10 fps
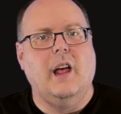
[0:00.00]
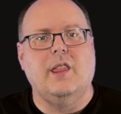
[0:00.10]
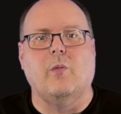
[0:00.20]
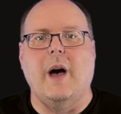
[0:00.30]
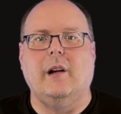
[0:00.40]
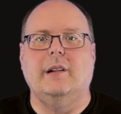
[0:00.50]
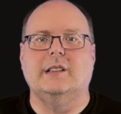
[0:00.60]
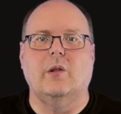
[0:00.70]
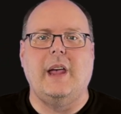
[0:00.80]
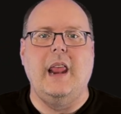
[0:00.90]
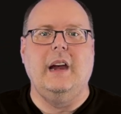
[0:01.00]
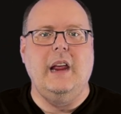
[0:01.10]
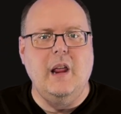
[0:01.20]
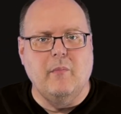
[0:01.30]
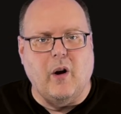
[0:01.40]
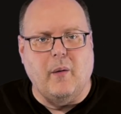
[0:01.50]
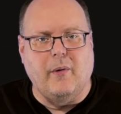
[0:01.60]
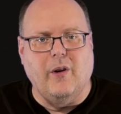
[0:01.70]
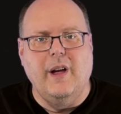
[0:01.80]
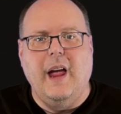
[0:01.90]
The winery is located in
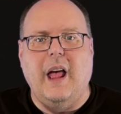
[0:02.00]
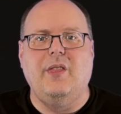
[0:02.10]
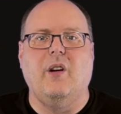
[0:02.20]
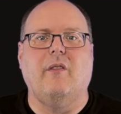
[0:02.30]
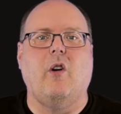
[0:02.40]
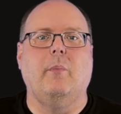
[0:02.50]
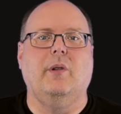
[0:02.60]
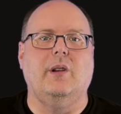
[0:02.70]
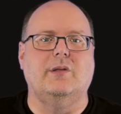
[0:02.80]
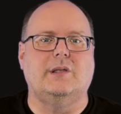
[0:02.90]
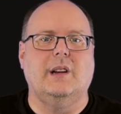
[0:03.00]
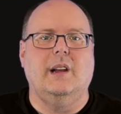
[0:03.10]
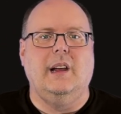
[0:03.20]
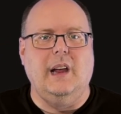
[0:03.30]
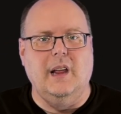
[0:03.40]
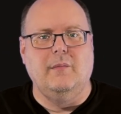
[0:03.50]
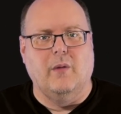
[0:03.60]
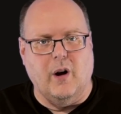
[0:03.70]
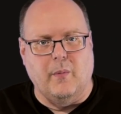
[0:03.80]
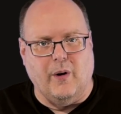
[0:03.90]
Marlborough and therefore produced in
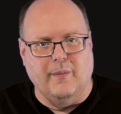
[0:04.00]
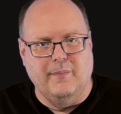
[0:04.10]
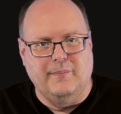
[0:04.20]
Marlborough.